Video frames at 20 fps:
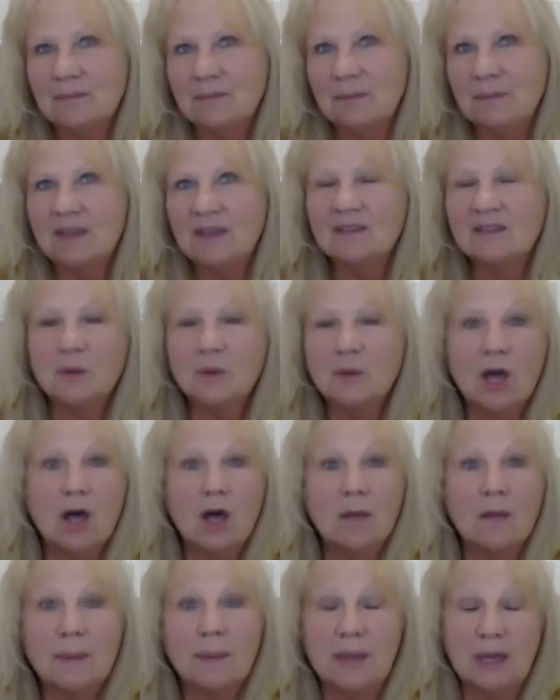because we
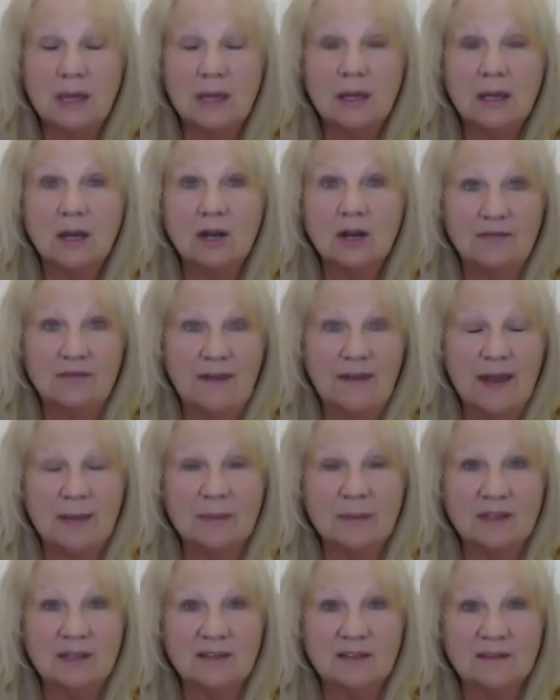all pick our
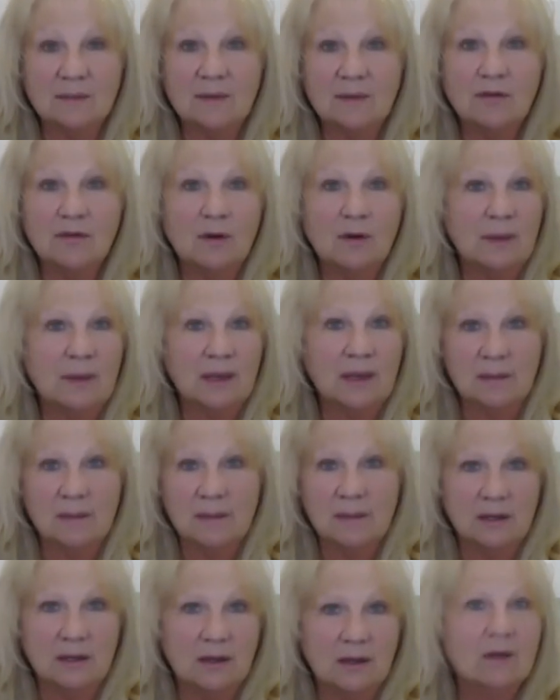families before we come
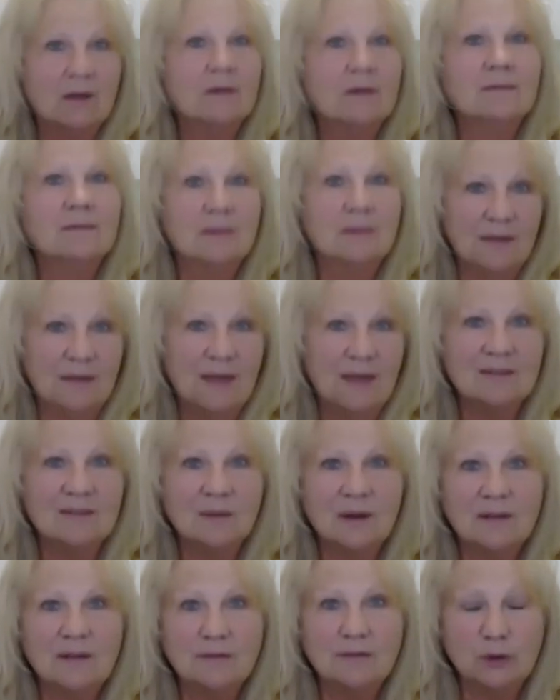in here, and that's
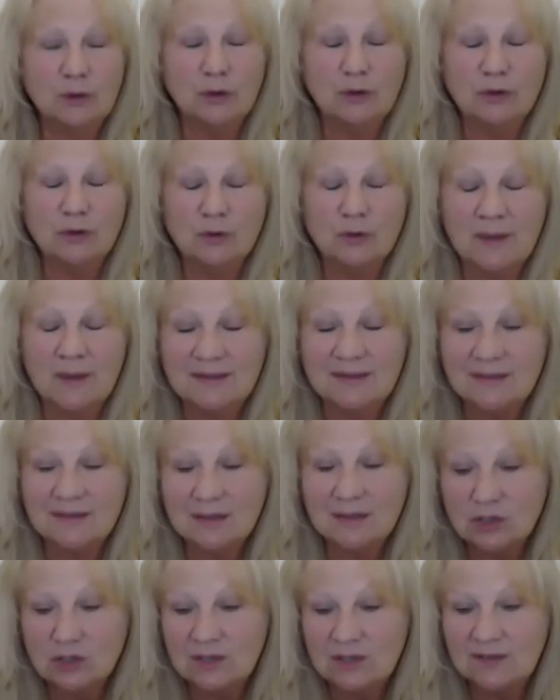what I've learned through my
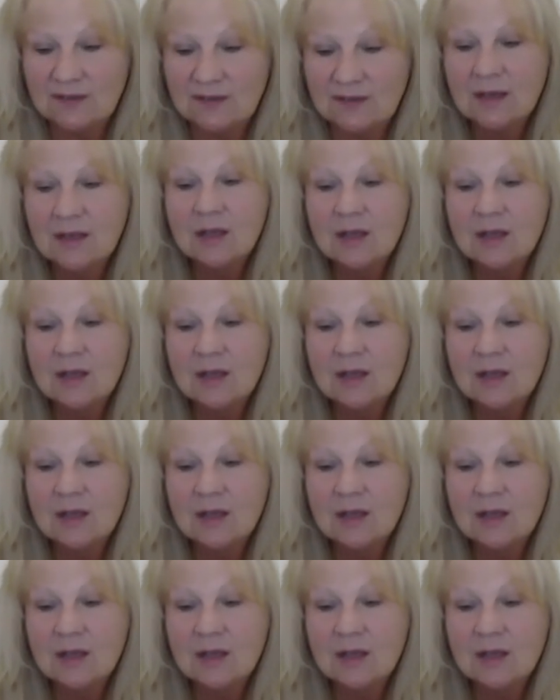sessions.